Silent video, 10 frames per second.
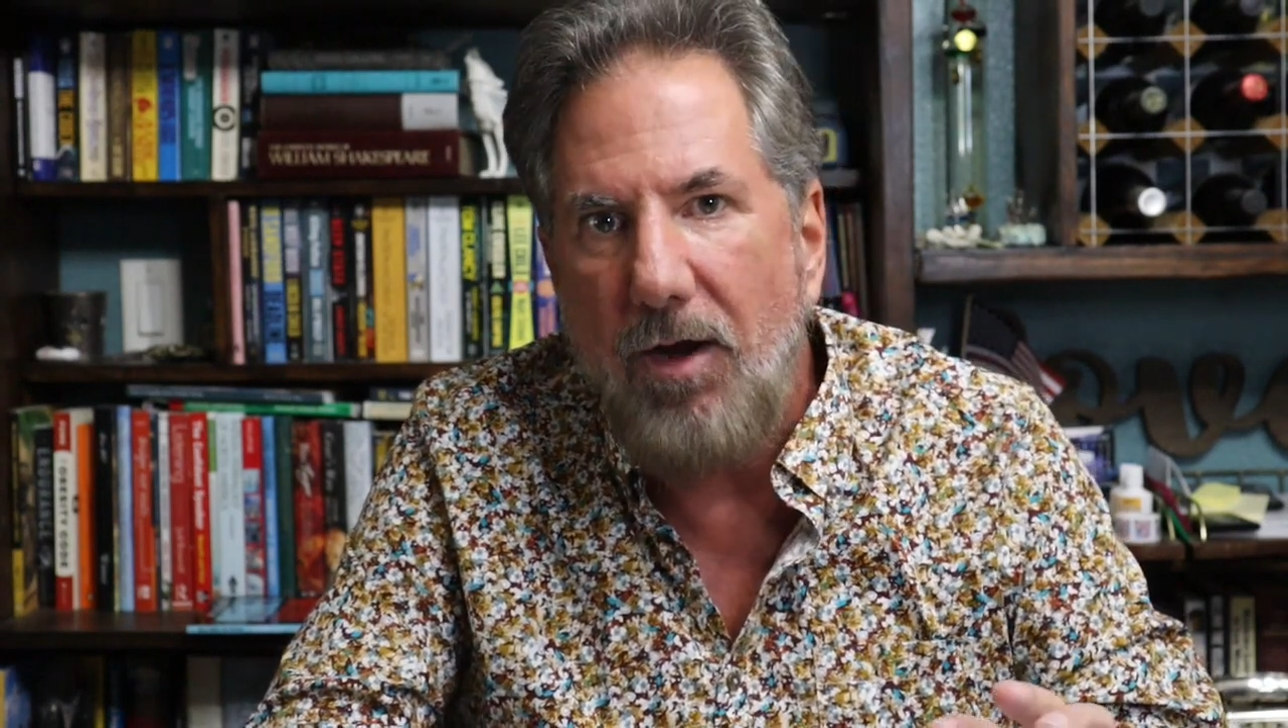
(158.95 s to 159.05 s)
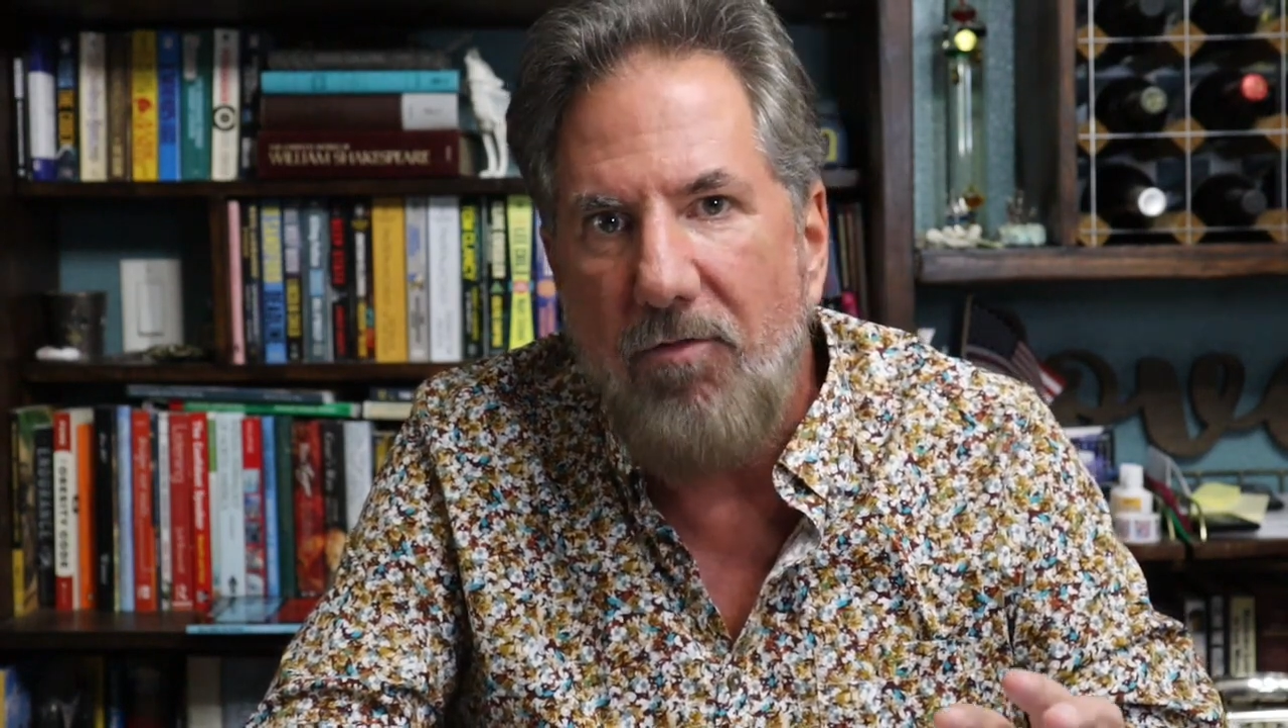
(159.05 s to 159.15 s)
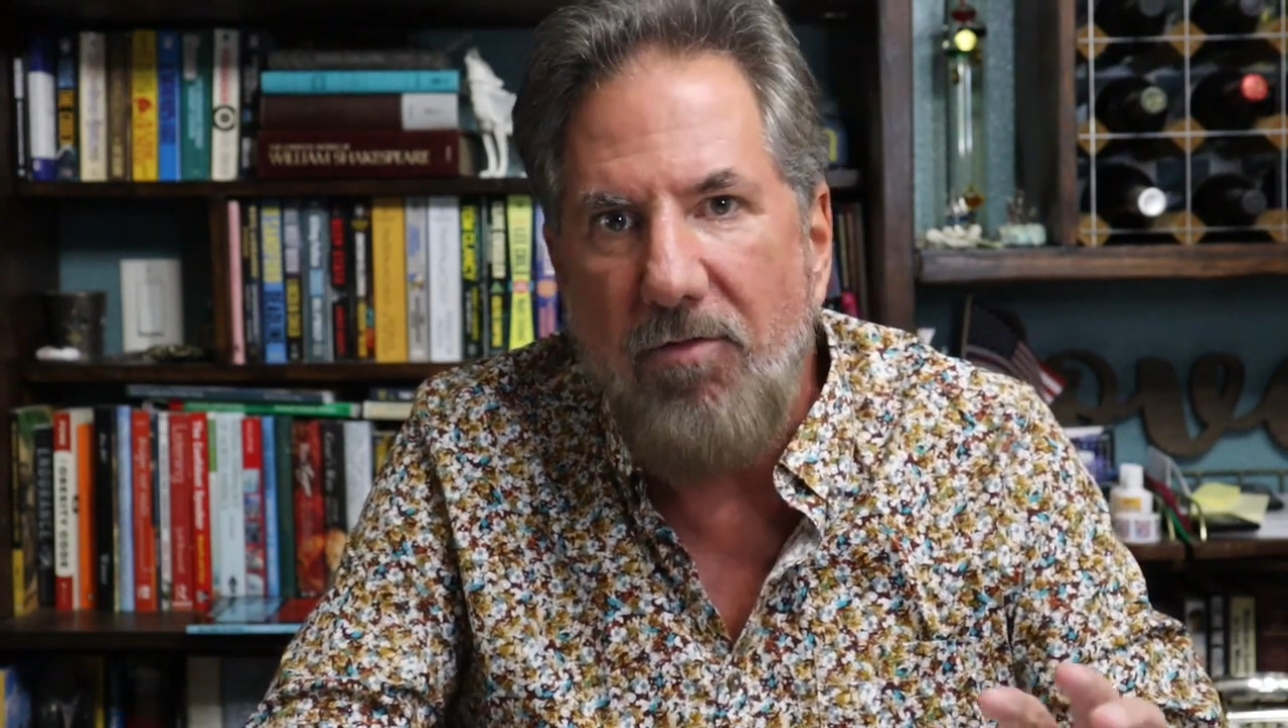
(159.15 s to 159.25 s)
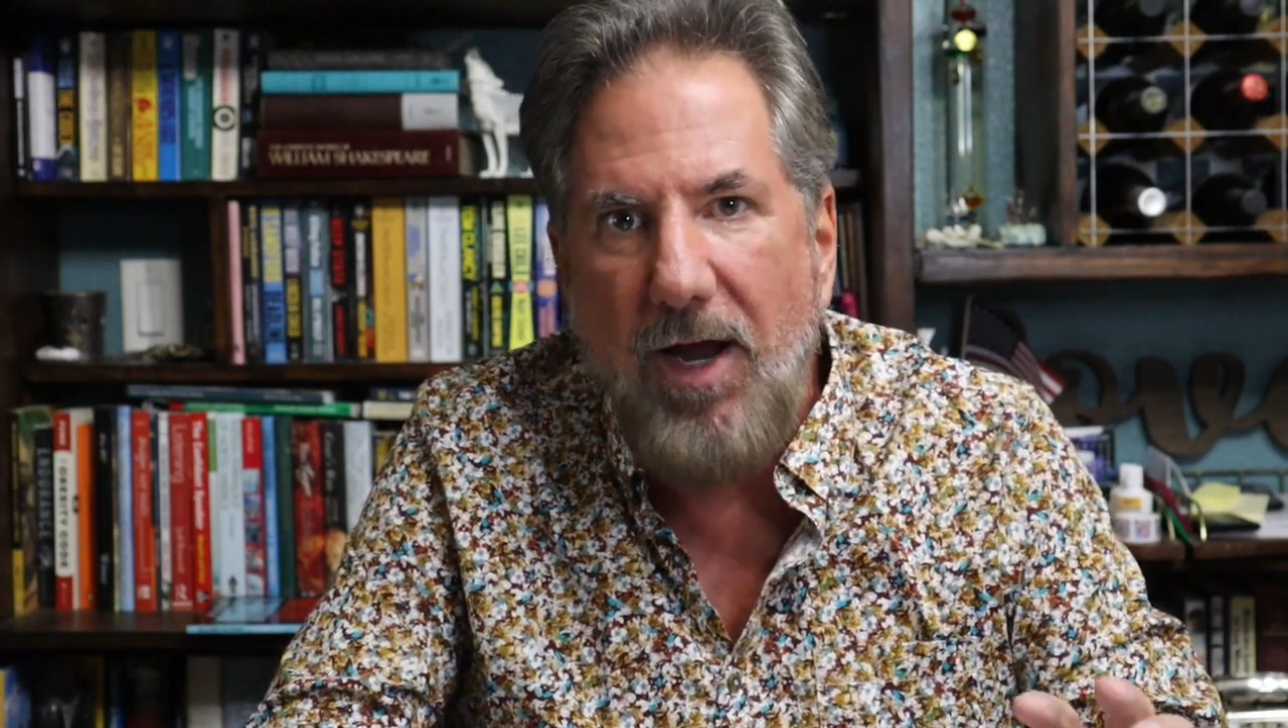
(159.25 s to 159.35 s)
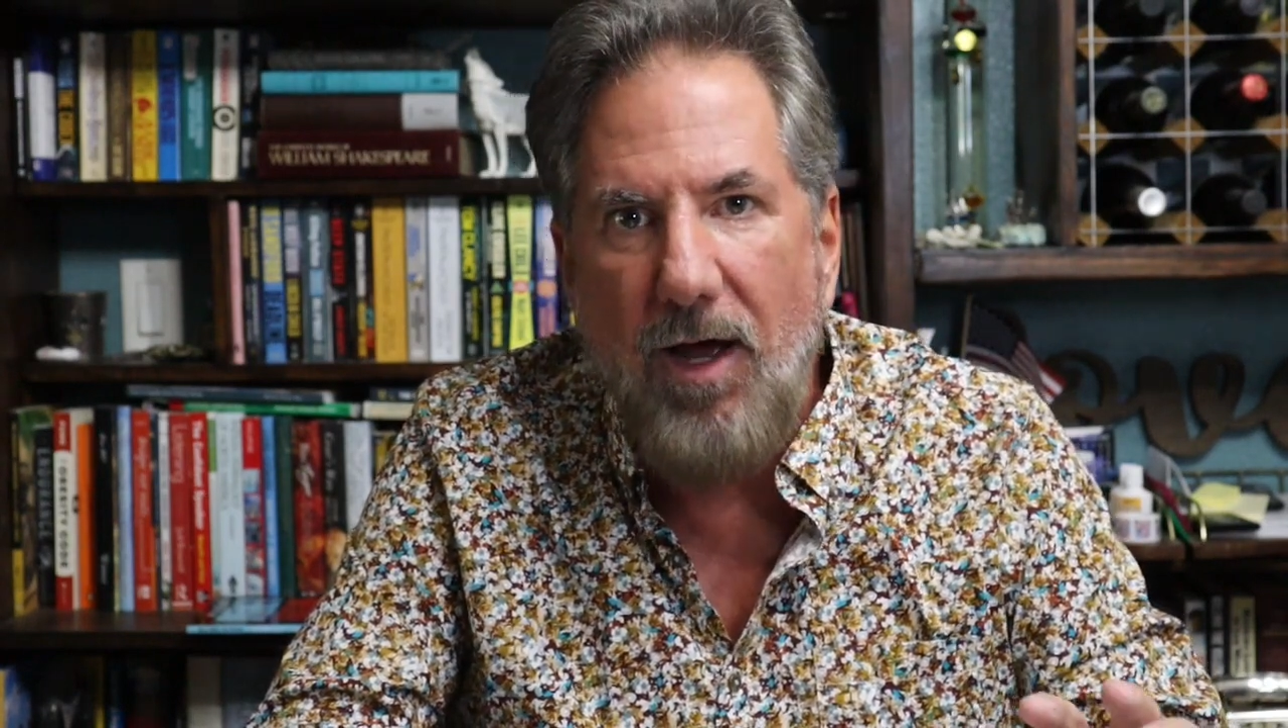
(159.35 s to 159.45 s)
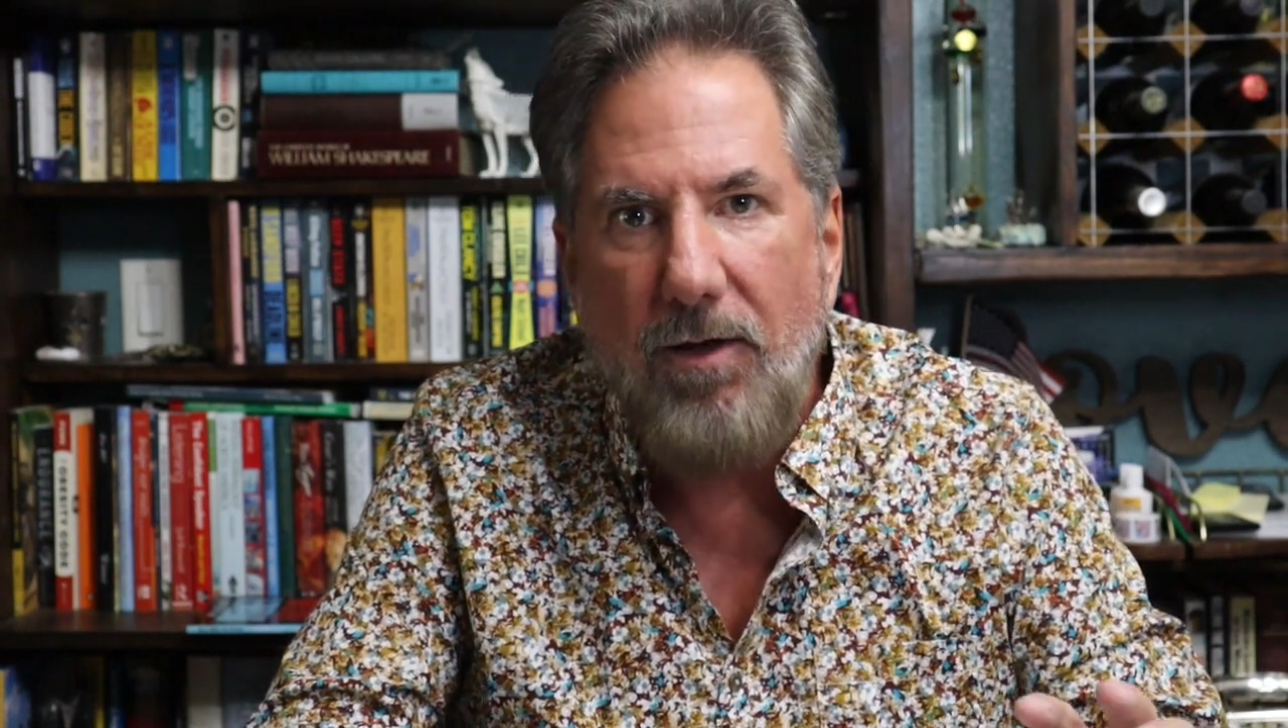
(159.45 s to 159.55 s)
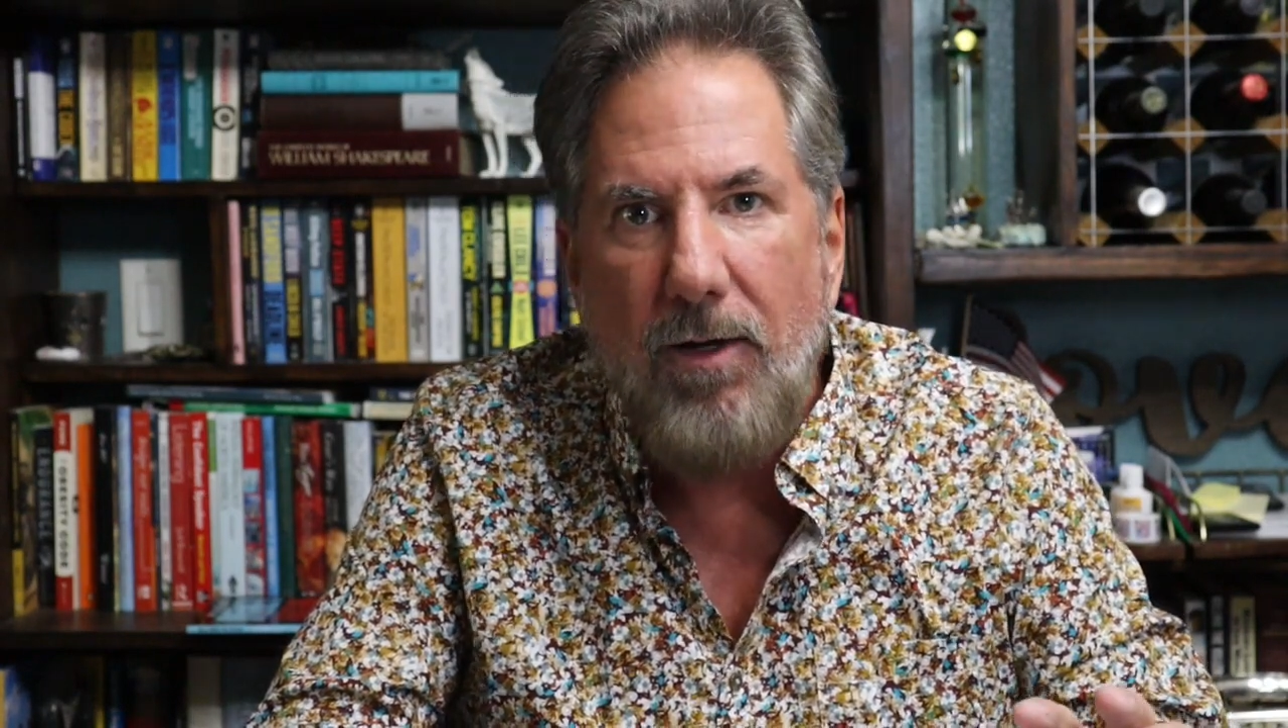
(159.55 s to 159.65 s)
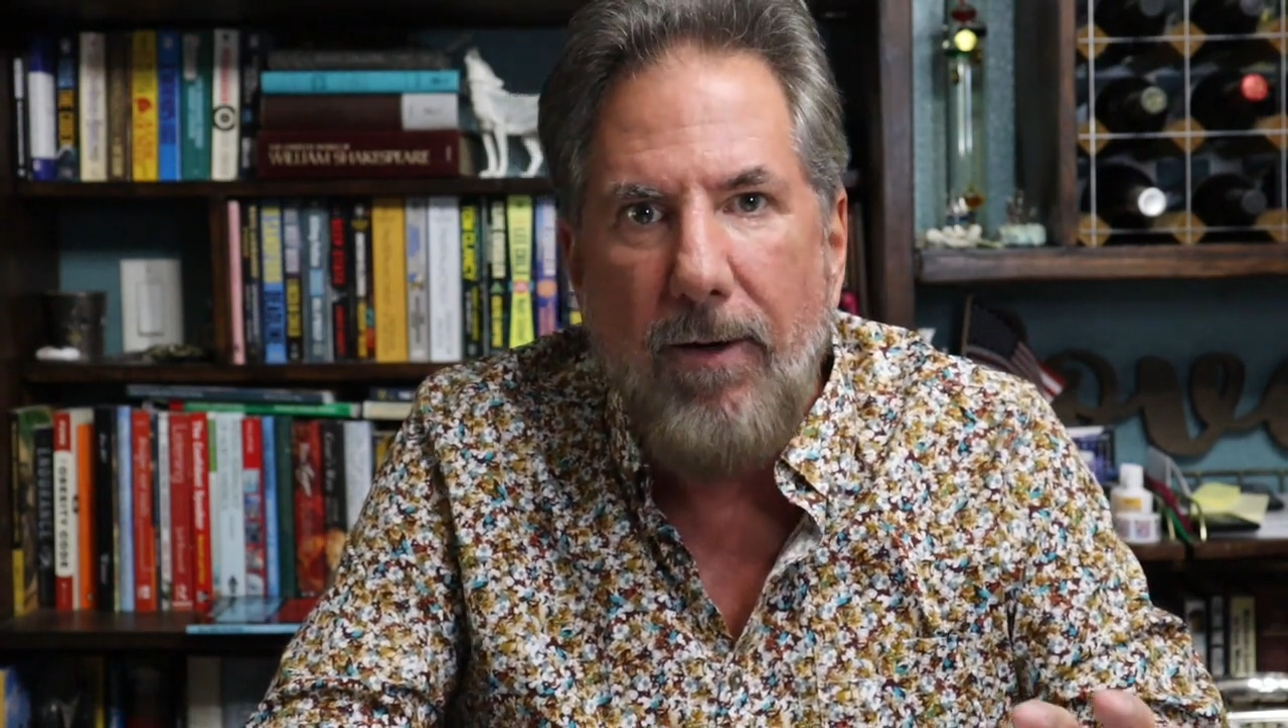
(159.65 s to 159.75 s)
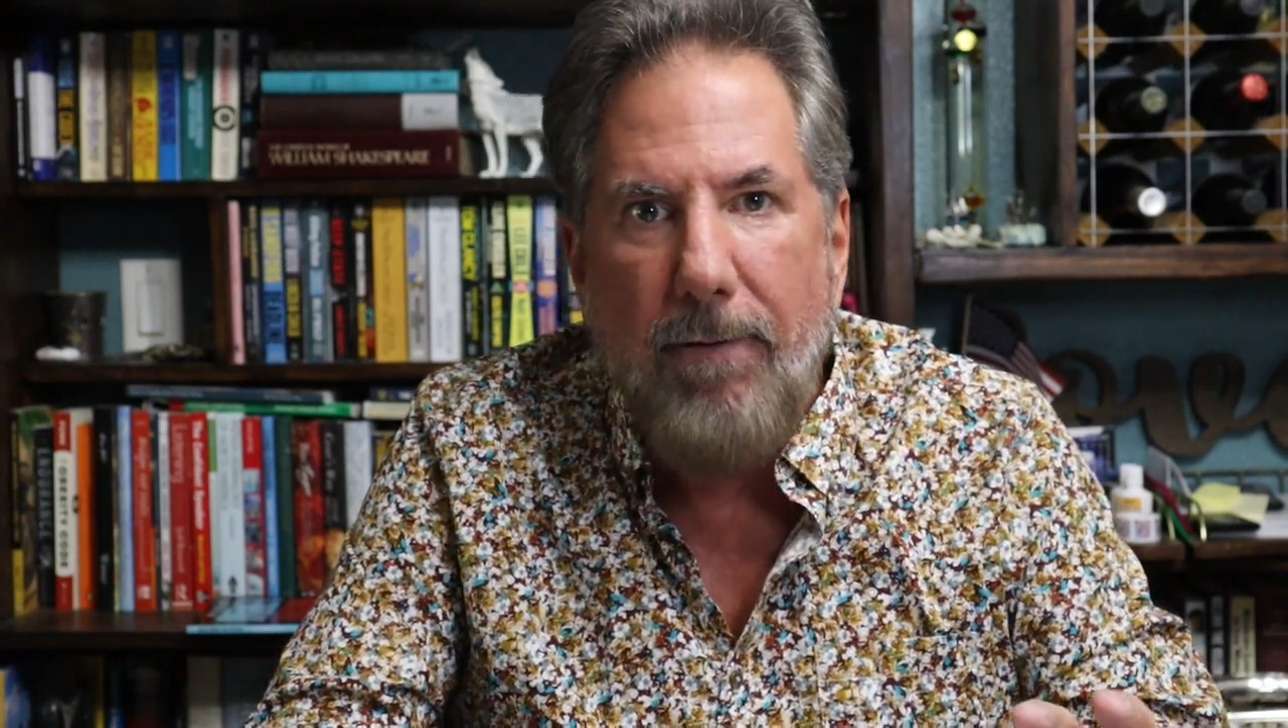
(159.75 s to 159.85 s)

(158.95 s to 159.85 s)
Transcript: event